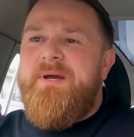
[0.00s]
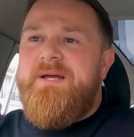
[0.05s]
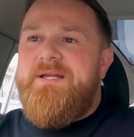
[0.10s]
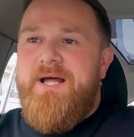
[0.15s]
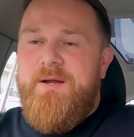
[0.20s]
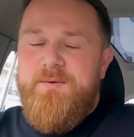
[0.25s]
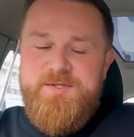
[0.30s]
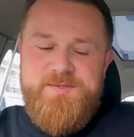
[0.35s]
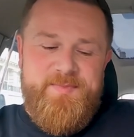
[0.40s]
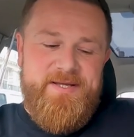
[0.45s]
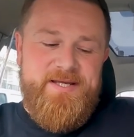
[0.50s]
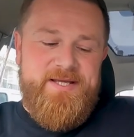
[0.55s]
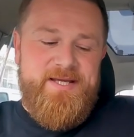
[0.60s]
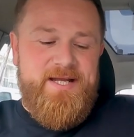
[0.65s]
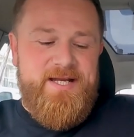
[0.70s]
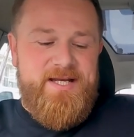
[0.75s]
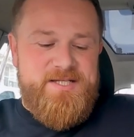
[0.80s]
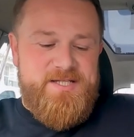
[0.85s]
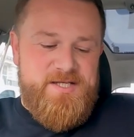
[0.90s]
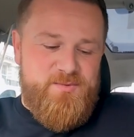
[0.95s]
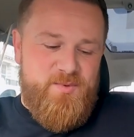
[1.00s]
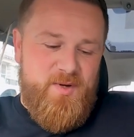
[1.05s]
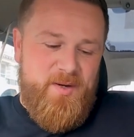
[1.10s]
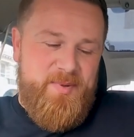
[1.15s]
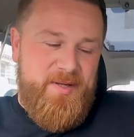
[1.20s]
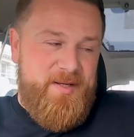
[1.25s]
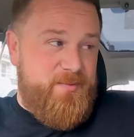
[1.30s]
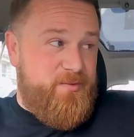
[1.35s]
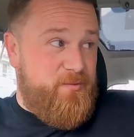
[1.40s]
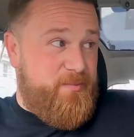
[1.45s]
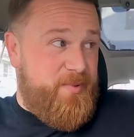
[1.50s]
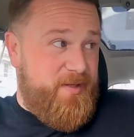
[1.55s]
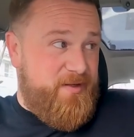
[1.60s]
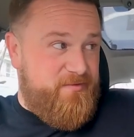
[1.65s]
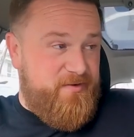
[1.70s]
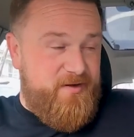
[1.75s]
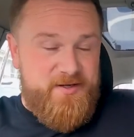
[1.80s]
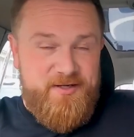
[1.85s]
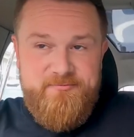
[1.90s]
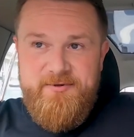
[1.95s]
but he don't speak English. That's why people
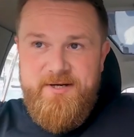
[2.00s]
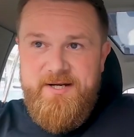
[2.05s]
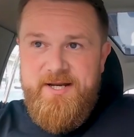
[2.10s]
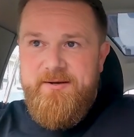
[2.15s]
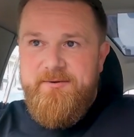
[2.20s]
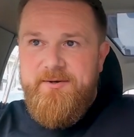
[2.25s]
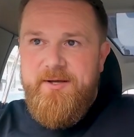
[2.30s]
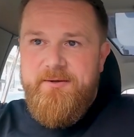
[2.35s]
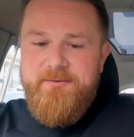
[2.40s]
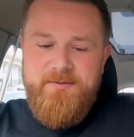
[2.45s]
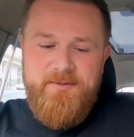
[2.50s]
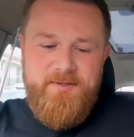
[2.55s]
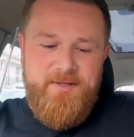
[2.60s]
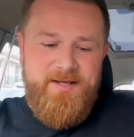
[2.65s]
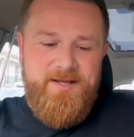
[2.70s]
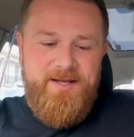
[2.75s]
pick fucking Ronaldo. Not much